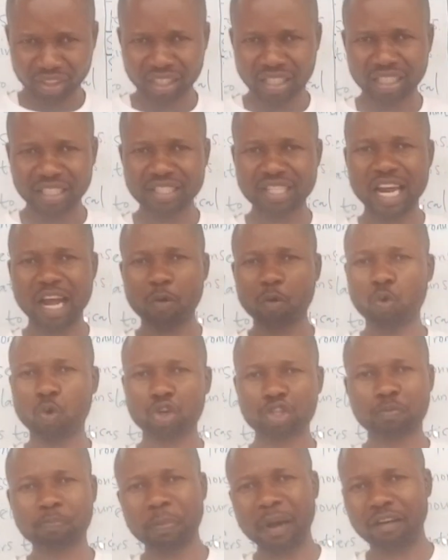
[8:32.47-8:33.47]
that was
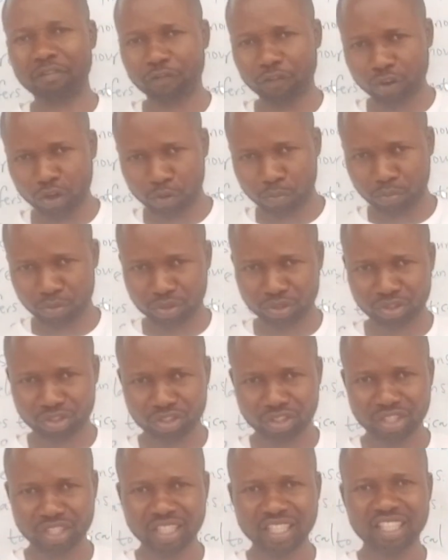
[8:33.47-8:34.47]
performed
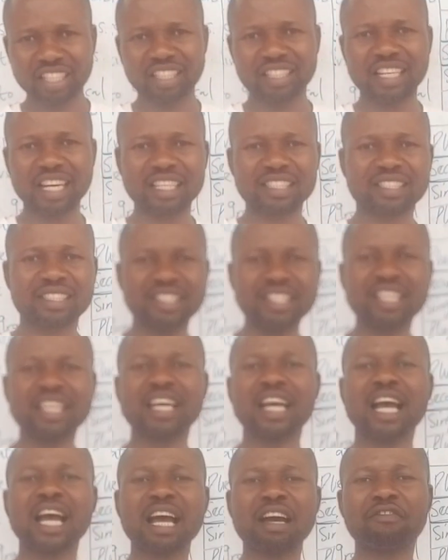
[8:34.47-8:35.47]
that still
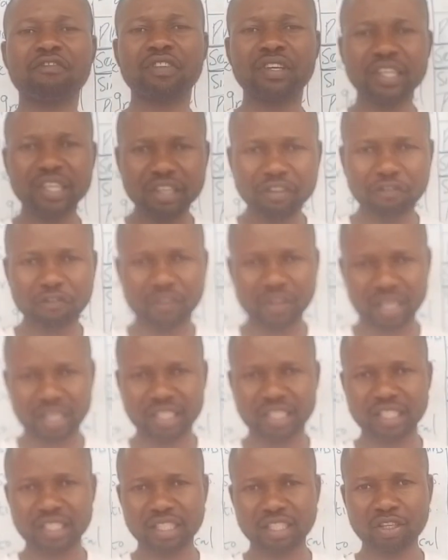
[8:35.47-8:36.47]
have
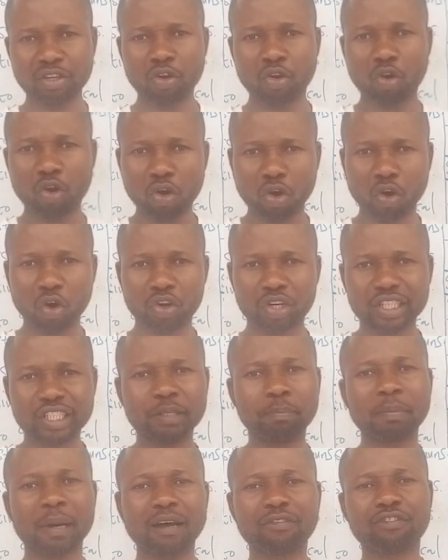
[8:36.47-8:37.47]
effect on the
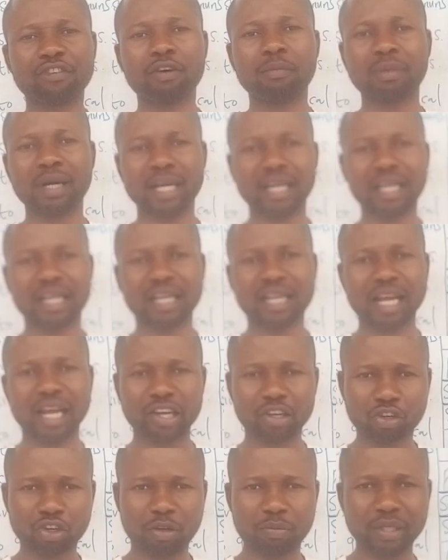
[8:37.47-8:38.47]
performer. I
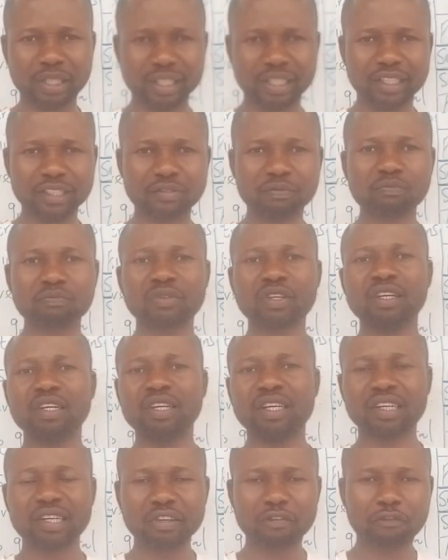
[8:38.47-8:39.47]
come again.
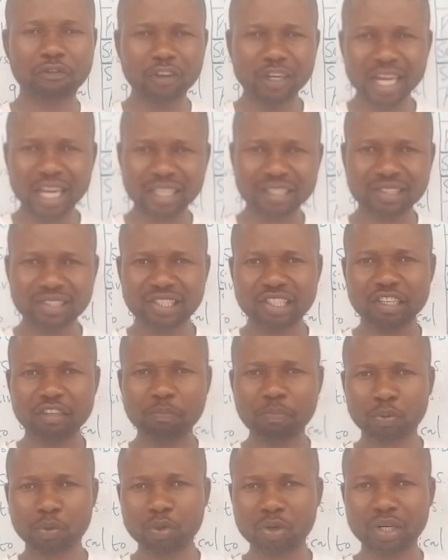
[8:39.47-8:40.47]
Reflexive
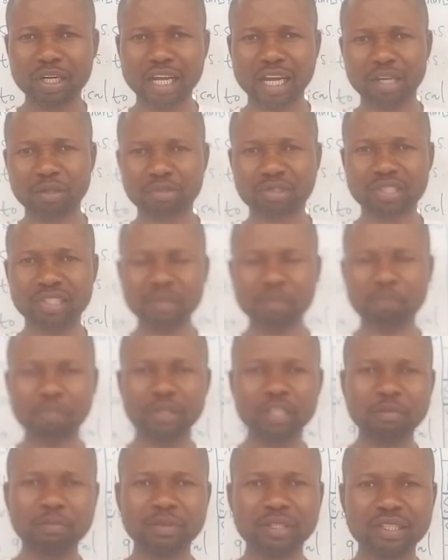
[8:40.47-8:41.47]
pronoun simply
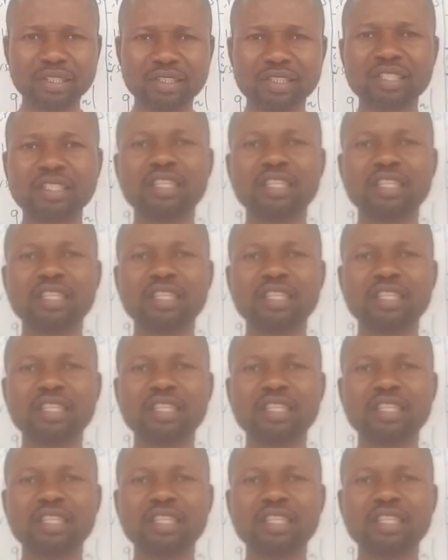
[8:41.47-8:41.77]
means